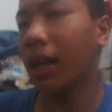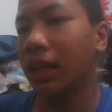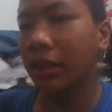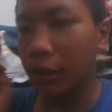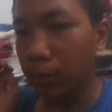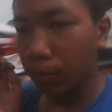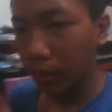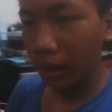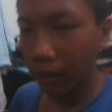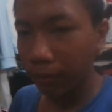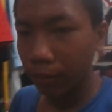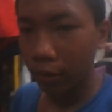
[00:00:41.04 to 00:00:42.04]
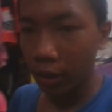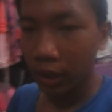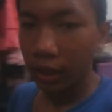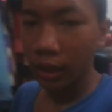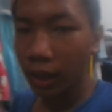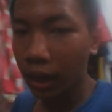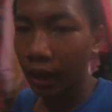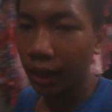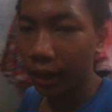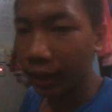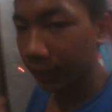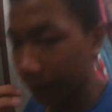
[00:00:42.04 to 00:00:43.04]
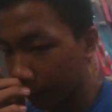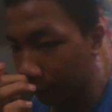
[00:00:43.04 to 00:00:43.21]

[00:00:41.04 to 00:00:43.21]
I just planned for it, and